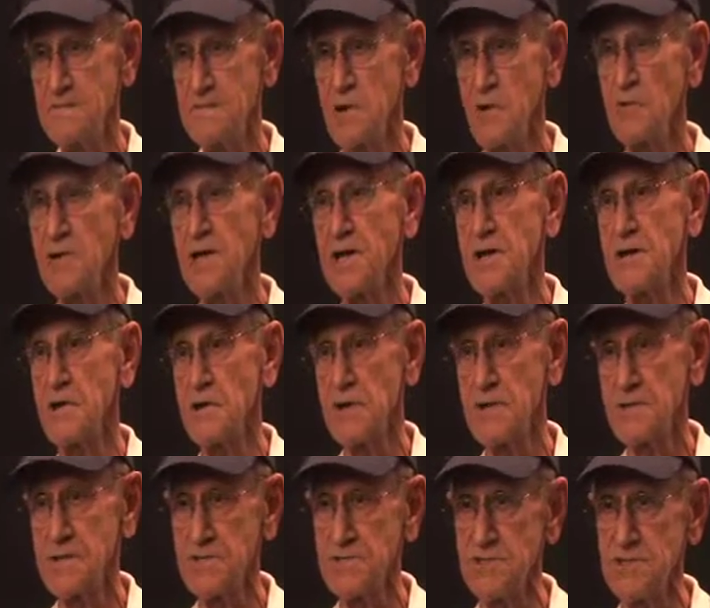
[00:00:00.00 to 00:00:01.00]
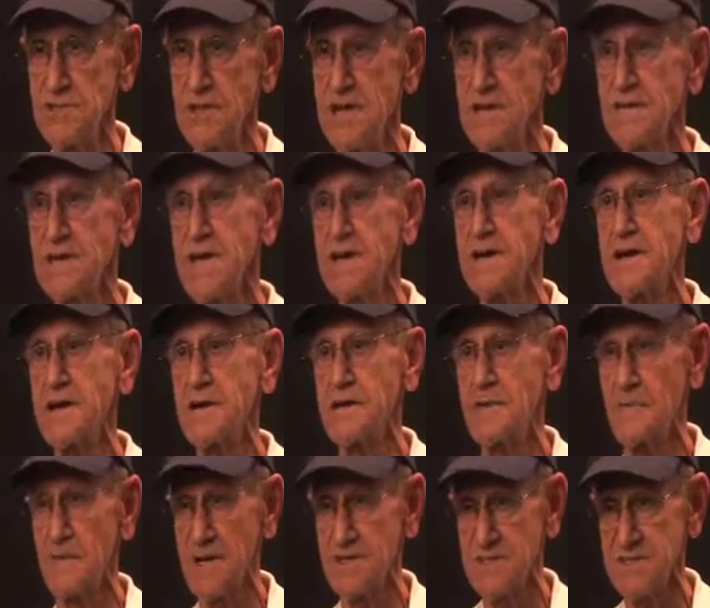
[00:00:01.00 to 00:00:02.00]
Don't get hurt because you got to take care of
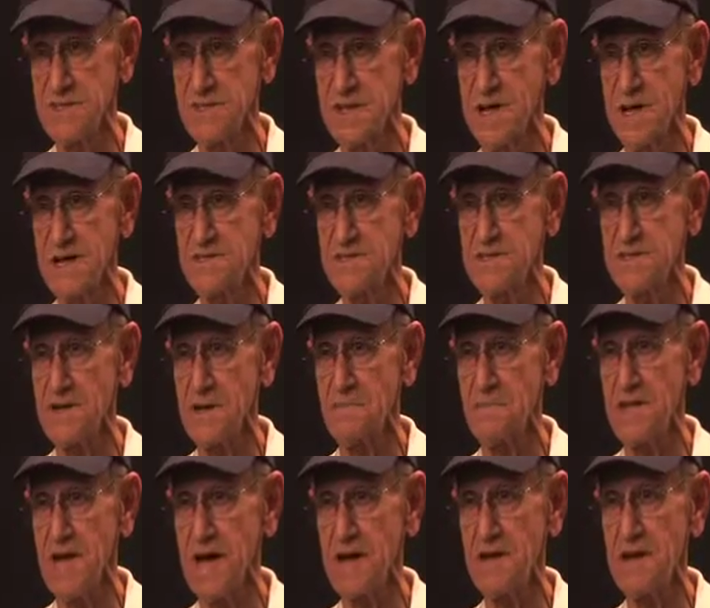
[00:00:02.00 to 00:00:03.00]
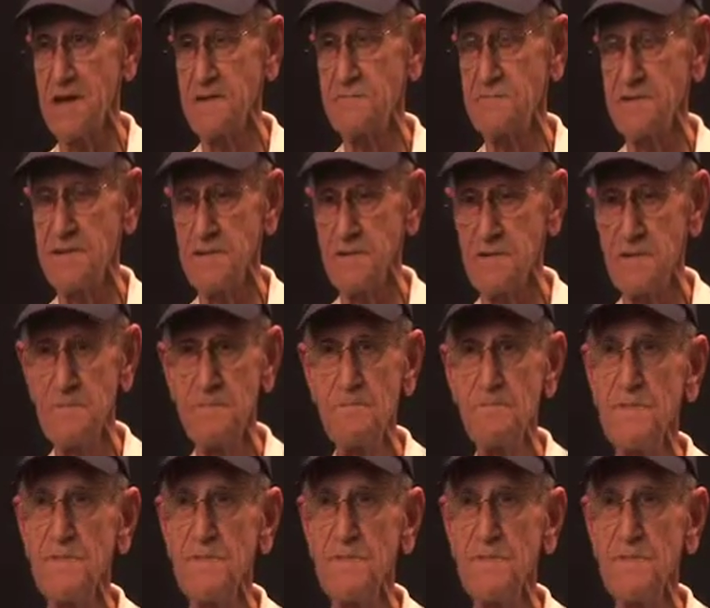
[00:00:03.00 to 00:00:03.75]
the rest of the guys that come down after you.